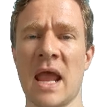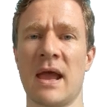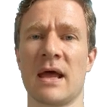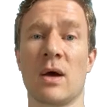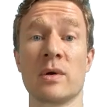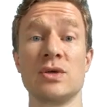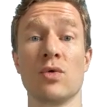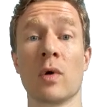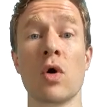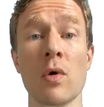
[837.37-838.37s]
And I want you
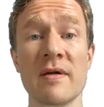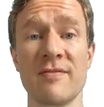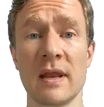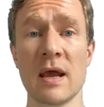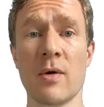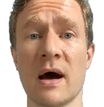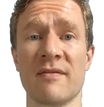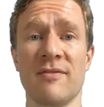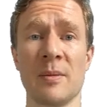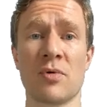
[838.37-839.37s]
to record a video
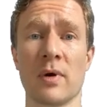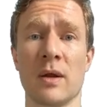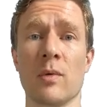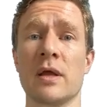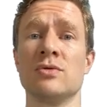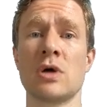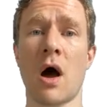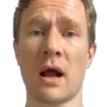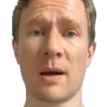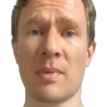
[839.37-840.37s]
on Flipgrid where you
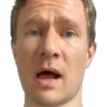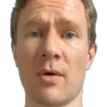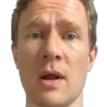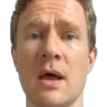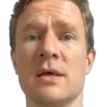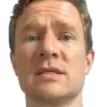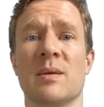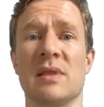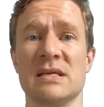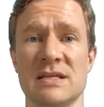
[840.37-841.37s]
talk about
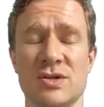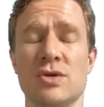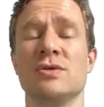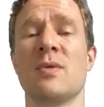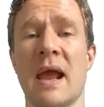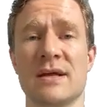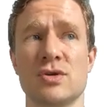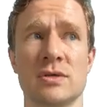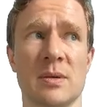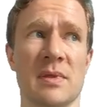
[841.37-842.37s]
some of these issues, you
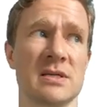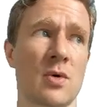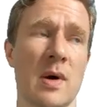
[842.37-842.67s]
answer some of these